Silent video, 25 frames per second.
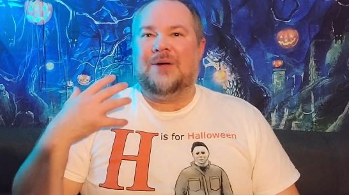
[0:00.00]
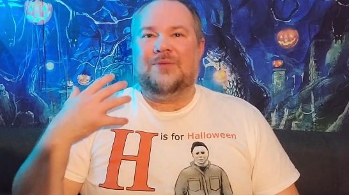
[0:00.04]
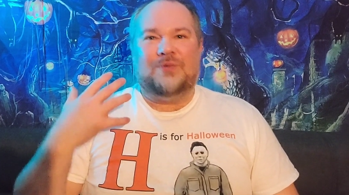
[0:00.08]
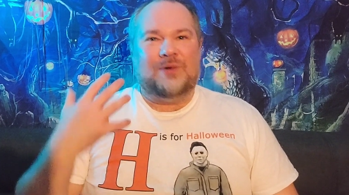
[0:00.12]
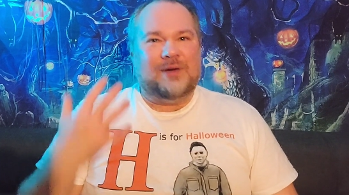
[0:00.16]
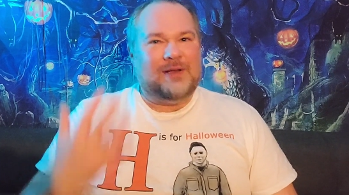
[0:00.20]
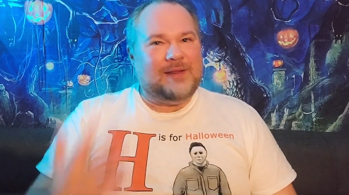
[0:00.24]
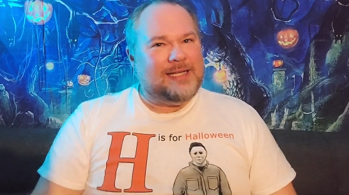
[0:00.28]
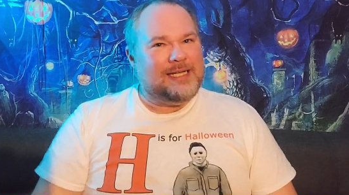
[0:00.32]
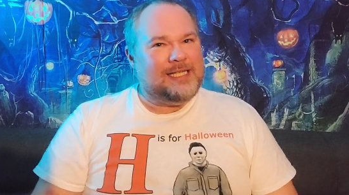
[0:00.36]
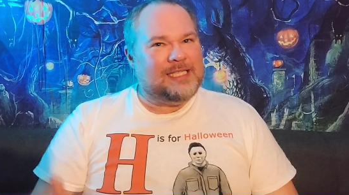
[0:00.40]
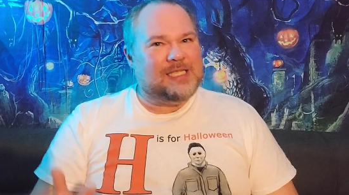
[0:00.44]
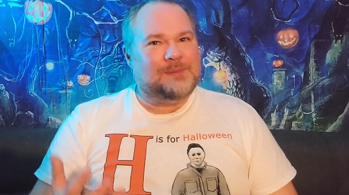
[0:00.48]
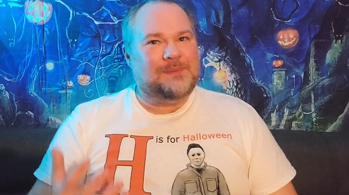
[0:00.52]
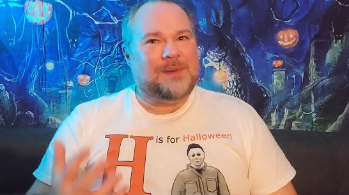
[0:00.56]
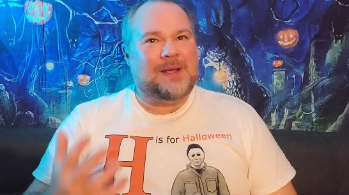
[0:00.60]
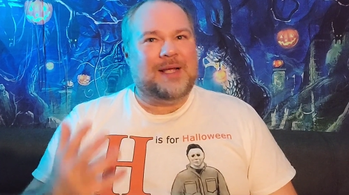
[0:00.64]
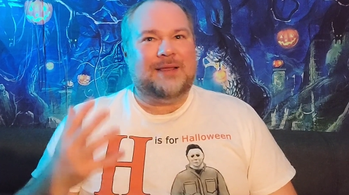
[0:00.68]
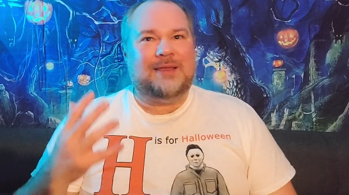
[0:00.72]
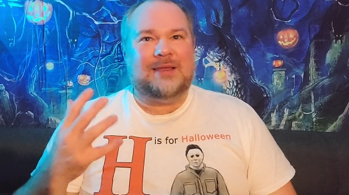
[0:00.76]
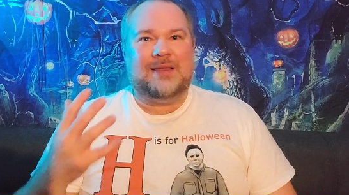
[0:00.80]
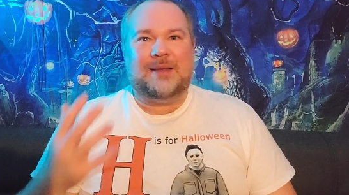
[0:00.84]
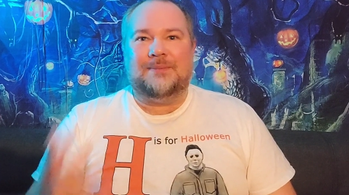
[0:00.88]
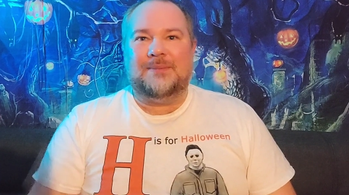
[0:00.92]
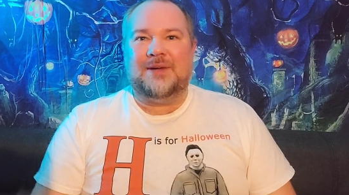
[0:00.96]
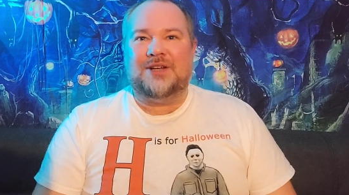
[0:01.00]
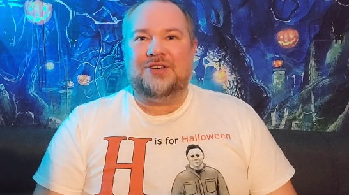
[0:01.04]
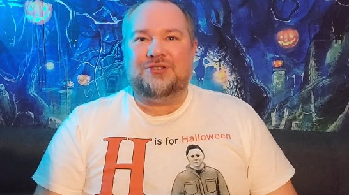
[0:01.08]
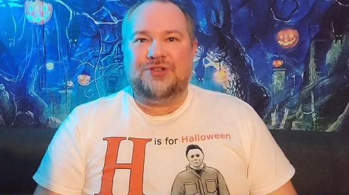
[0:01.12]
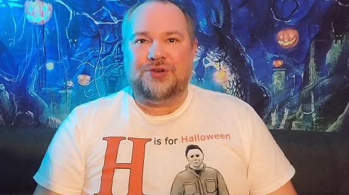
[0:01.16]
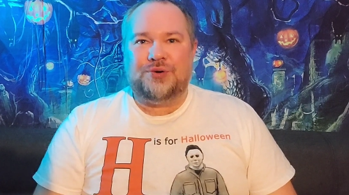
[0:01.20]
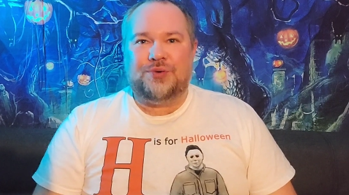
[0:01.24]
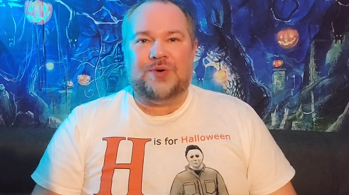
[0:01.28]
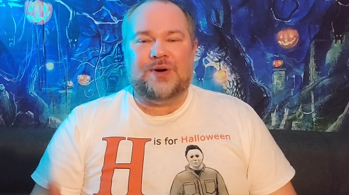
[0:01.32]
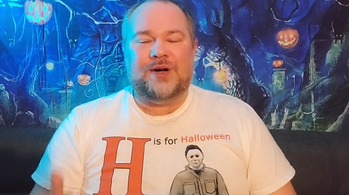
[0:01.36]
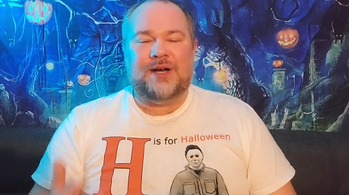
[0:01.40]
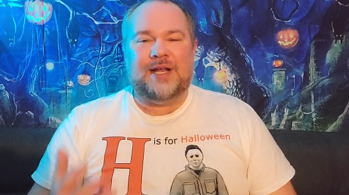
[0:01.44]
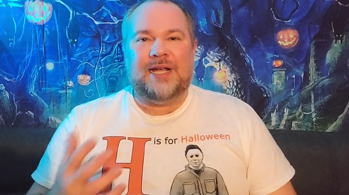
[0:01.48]
really spent the
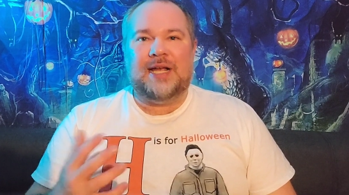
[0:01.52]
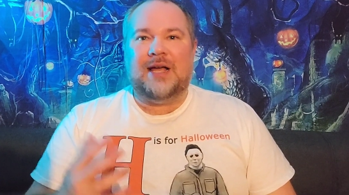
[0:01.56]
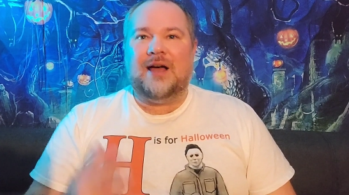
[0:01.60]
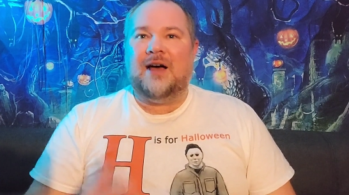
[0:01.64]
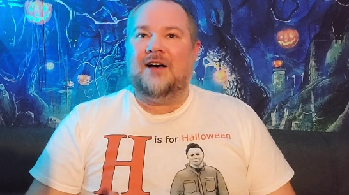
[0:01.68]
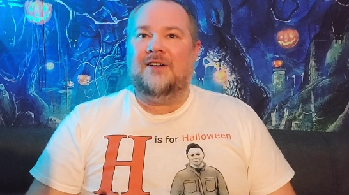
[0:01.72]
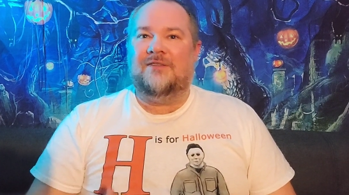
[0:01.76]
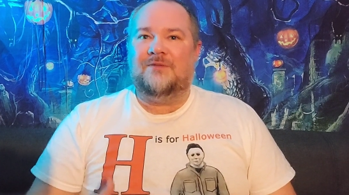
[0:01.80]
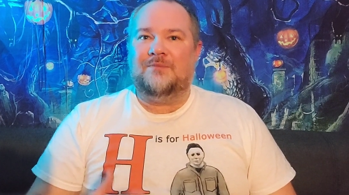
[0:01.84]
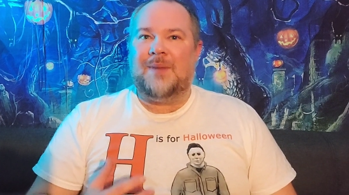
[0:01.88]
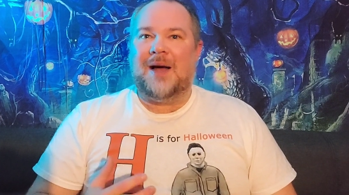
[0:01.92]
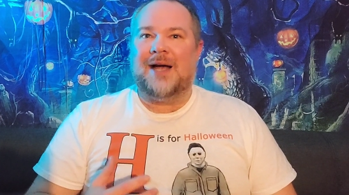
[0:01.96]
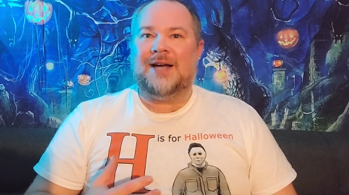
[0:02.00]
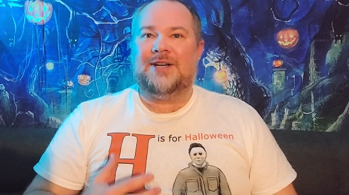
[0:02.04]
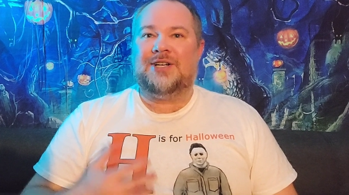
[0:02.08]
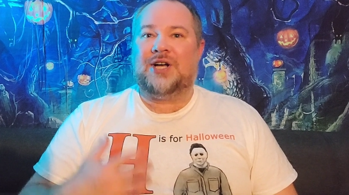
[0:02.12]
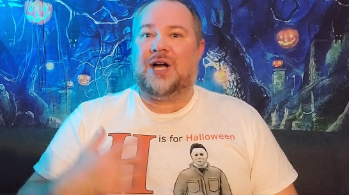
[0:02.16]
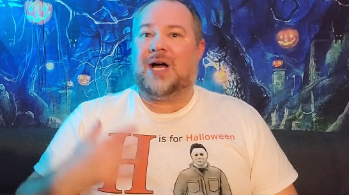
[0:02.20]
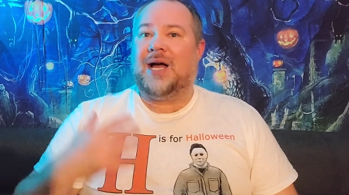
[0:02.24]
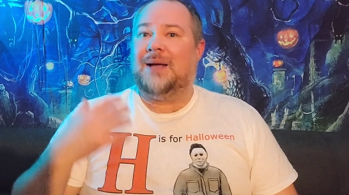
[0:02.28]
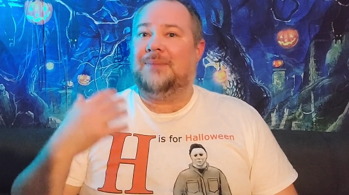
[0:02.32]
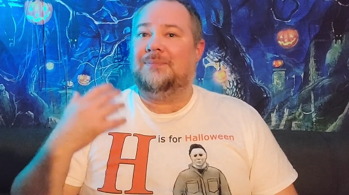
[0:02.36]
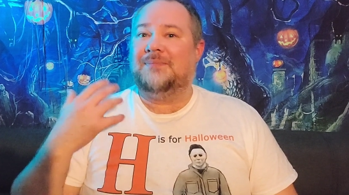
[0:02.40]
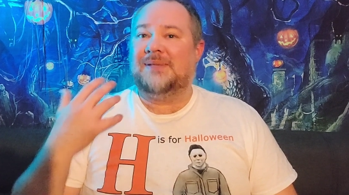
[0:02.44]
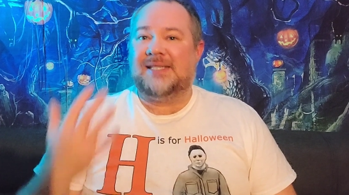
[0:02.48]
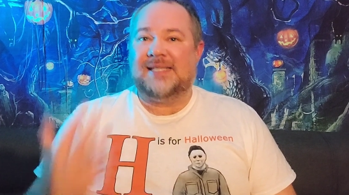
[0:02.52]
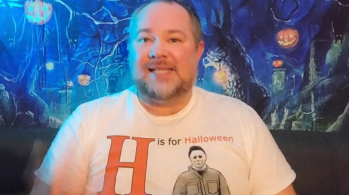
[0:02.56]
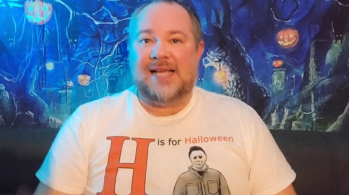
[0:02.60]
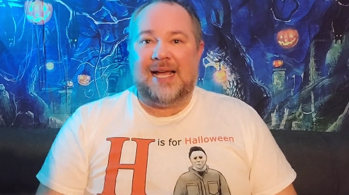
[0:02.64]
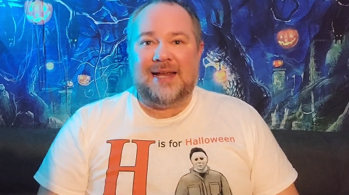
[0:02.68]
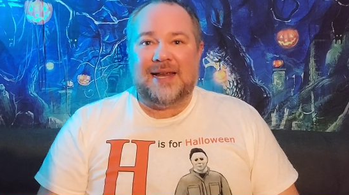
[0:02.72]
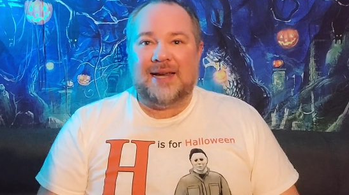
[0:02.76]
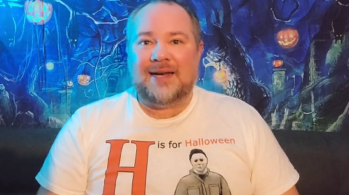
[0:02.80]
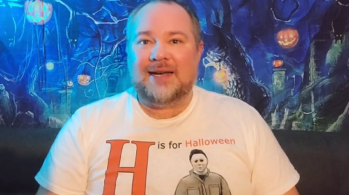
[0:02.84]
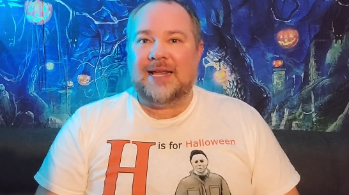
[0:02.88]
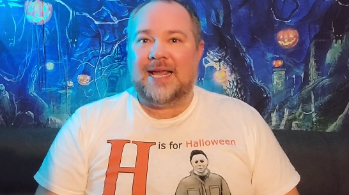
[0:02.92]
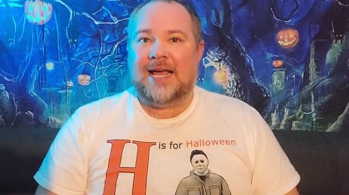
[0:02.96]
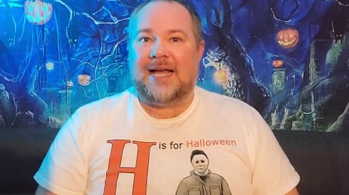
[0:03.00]
majority of my time
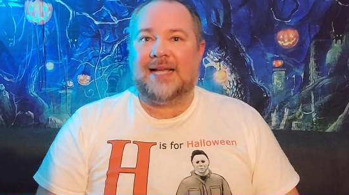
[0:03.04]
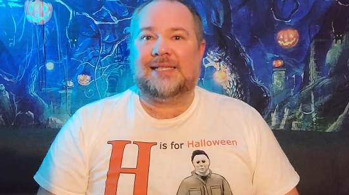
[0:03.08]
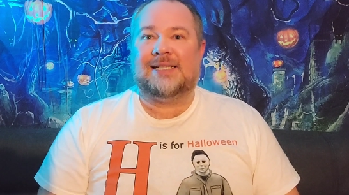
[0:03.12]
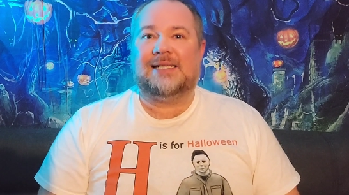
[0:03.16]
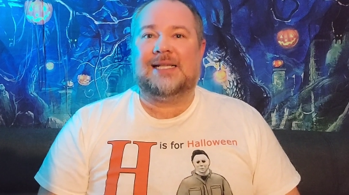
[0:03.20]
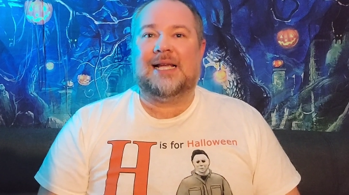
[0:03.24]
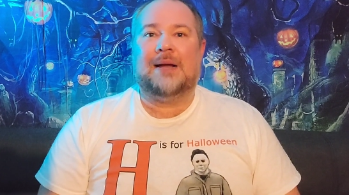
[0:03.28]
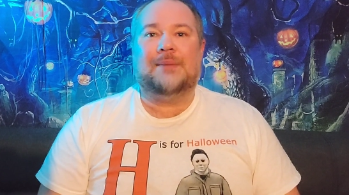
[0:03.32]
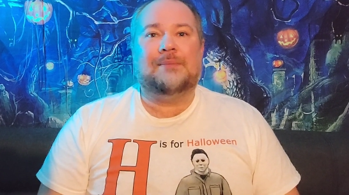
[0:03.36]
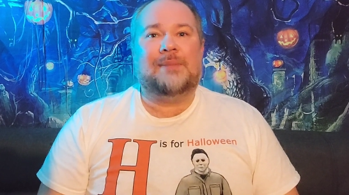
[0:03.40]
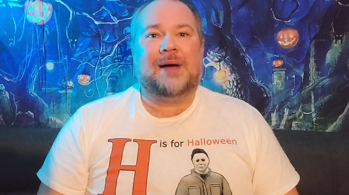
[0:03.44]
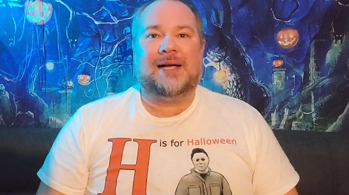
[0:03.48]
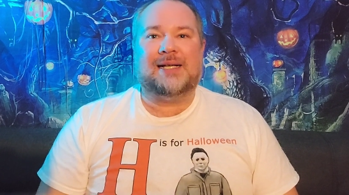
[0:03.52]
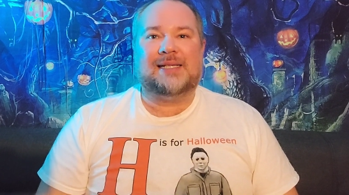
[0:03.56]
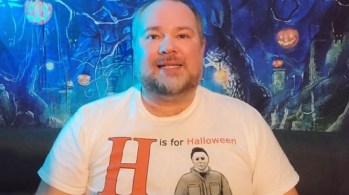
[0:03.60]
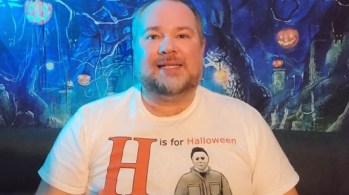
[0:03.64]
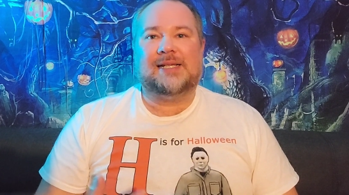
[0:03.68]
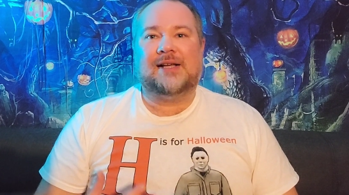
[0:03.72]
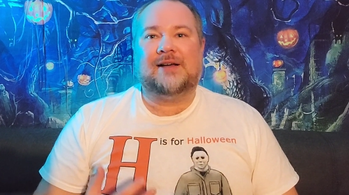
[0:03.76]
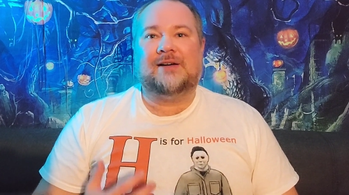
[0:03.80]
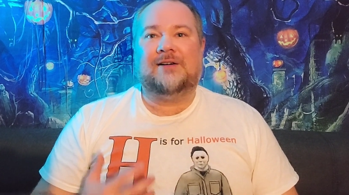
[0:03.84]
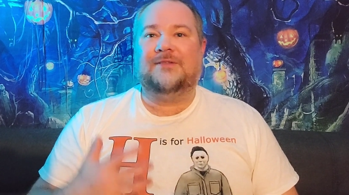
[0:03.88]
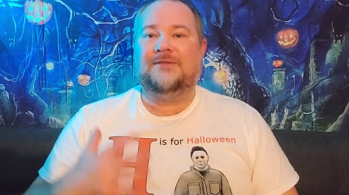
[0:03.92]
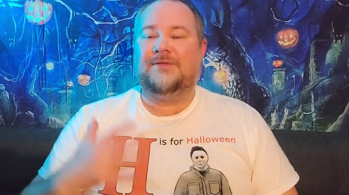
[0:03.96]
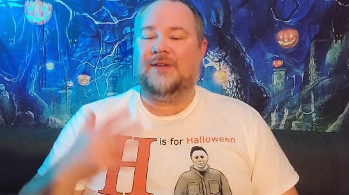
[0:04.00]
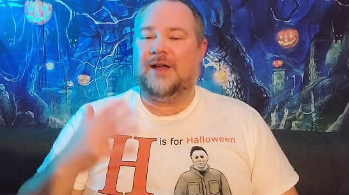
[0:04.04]
second guessing myself